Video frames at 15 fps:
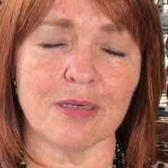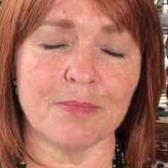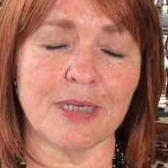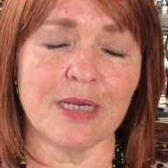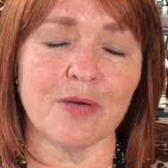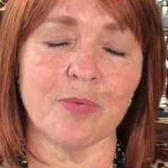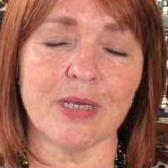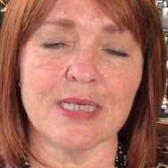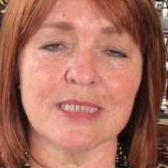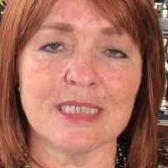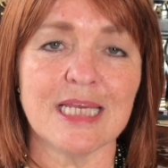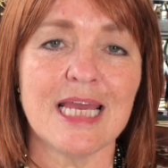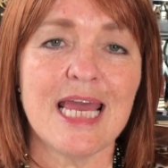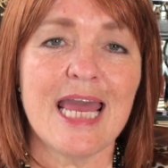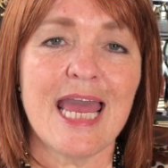airways.
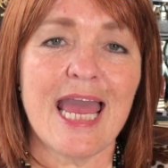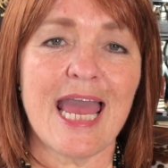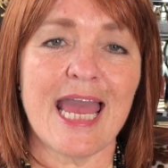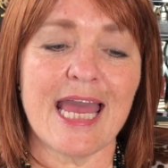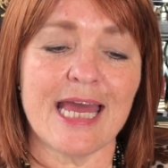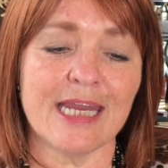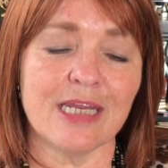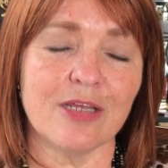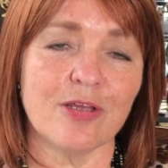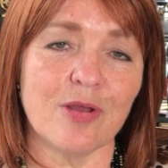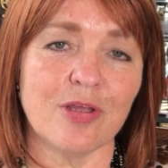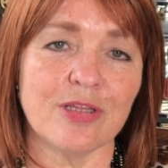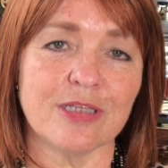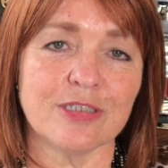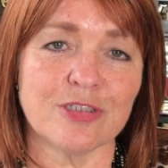And
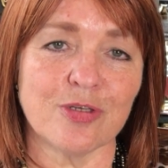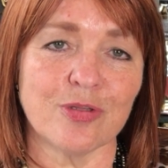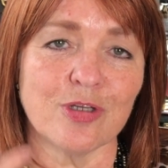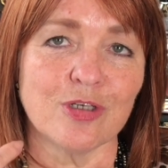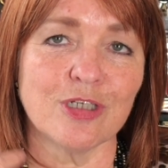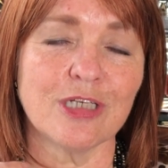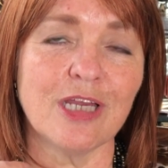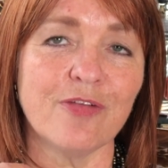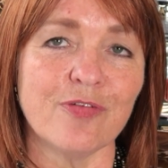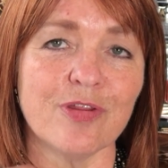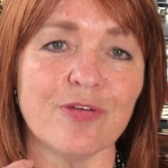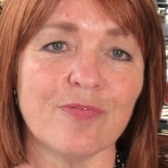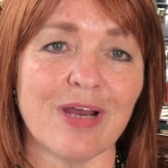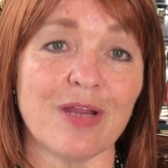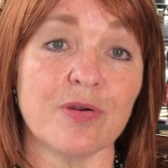so they're looking for
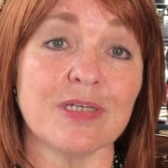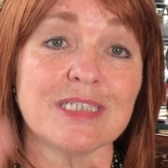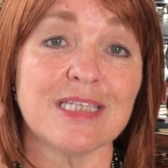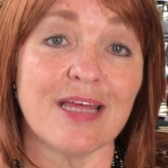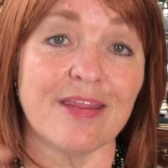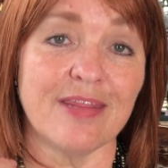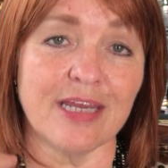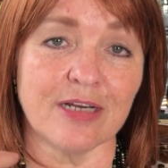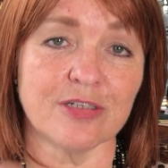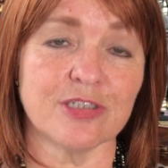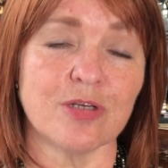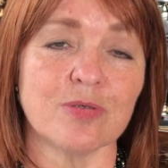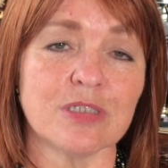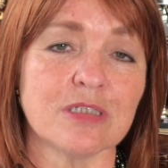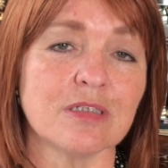the virus there.
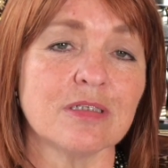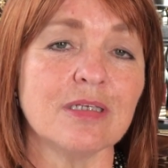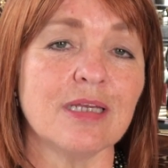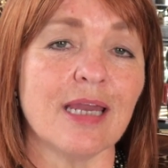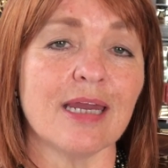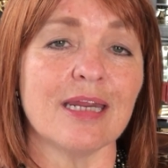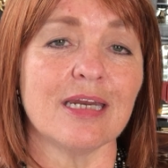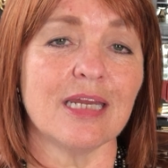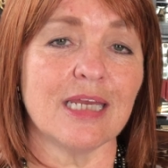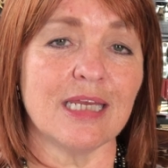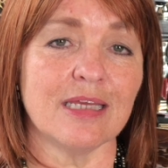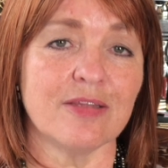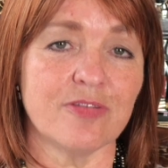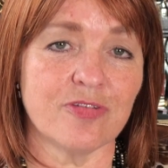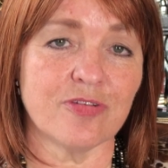So it's looking at it
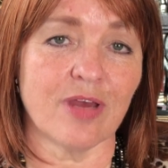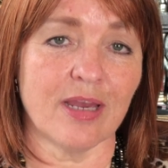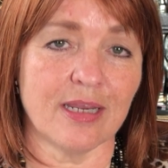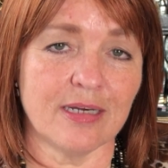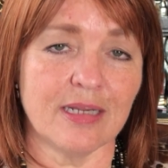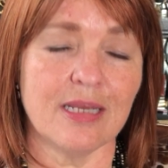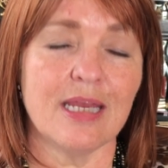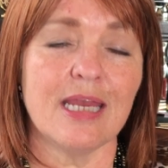inside.